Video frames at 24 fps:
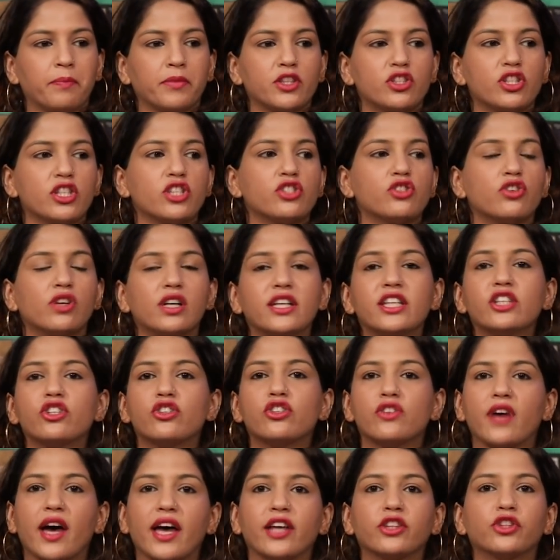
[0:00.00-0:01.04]
She's really
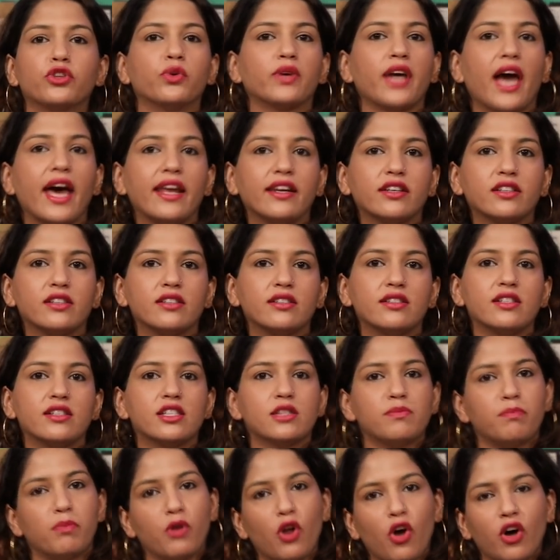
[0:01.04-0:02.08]
trying through
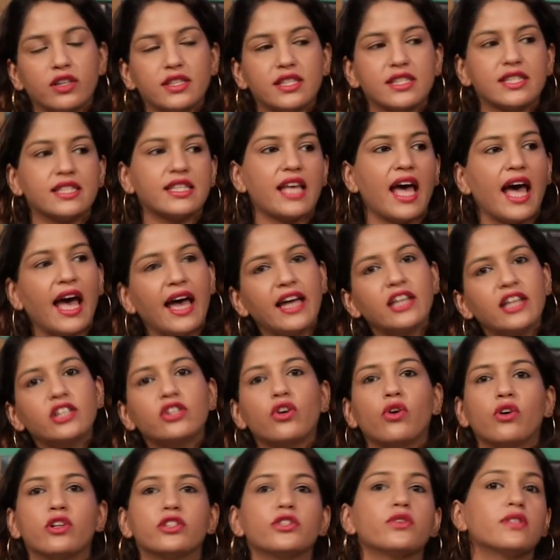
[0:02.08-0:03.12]
characters, plots, and
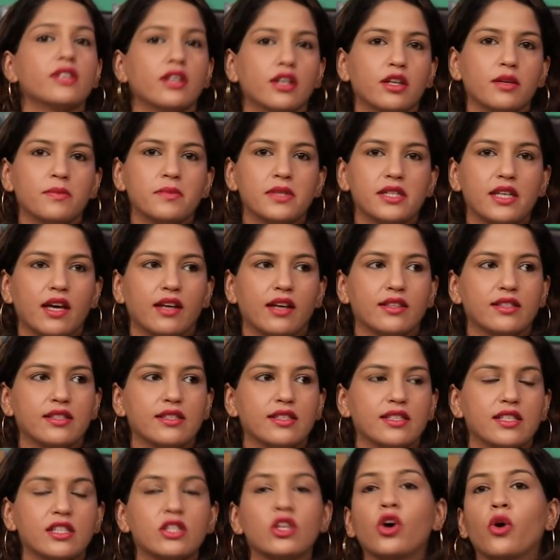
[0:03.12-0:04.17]
also
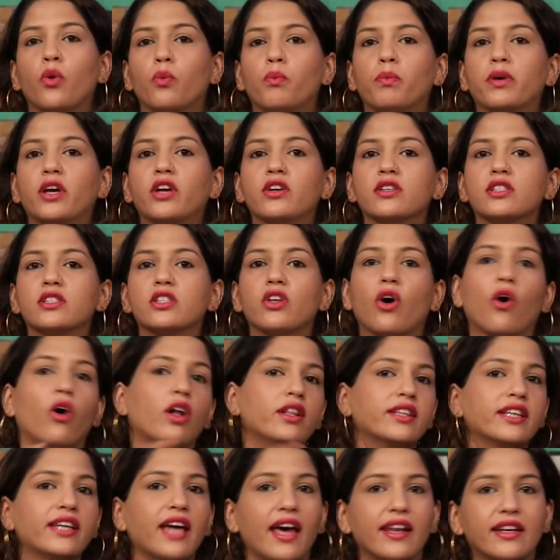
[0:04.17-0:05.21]
circumstances, because
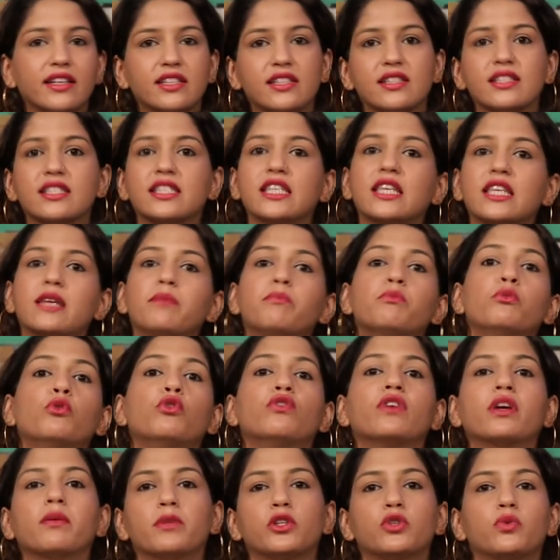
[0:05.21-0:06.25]
all the characters keep
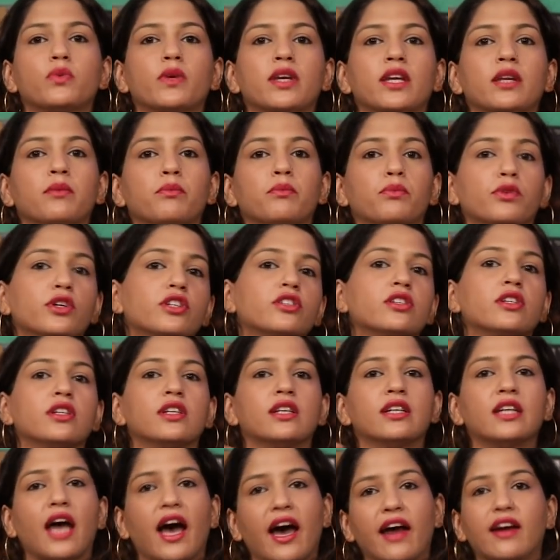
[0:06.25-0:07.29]
moving between
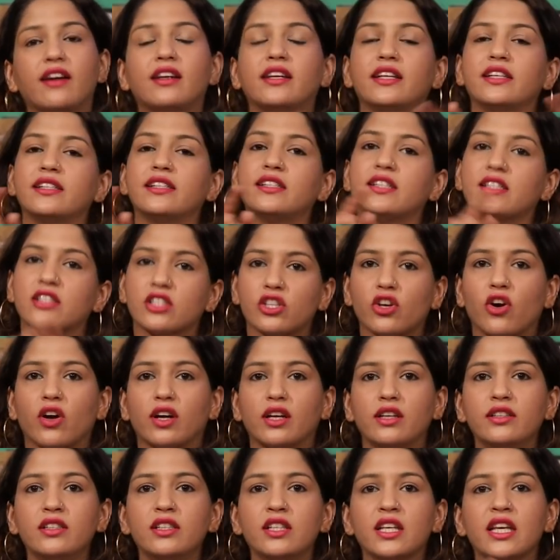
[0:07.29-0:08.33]
Britain, Ireland, and
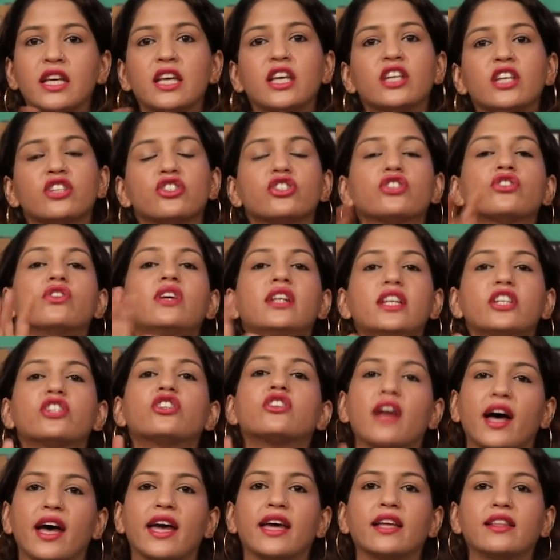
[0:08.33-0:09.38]
Scotland. She's really
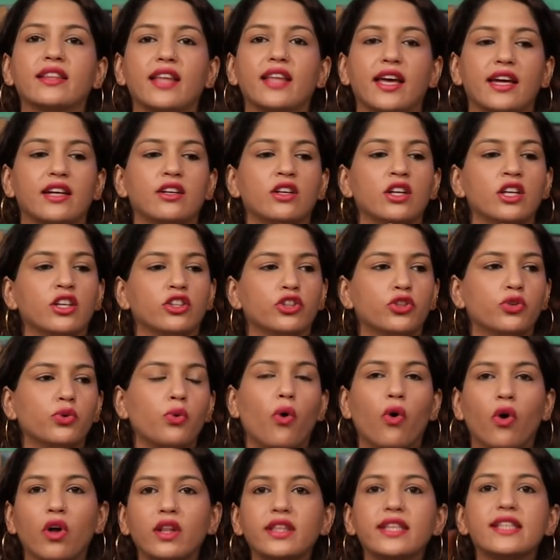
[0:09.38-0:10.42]
trying that through
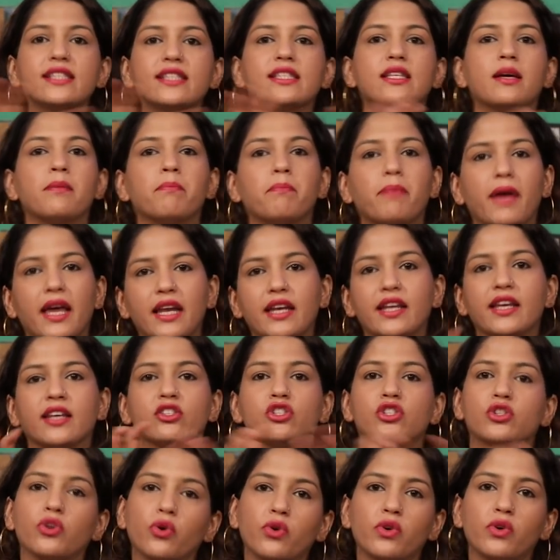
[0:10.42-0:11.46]
all these compelling
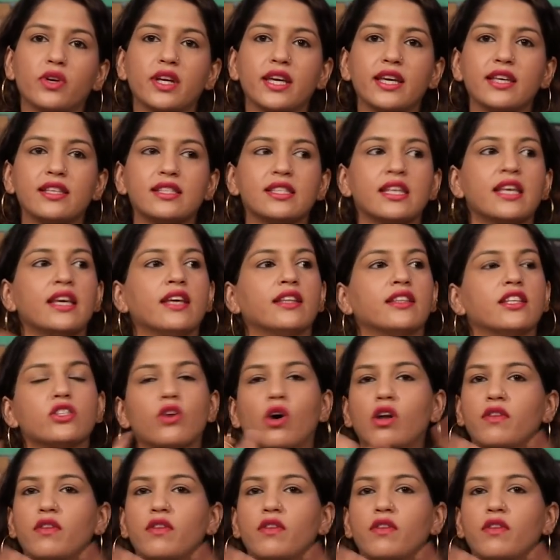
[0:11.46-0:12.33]
stories. There's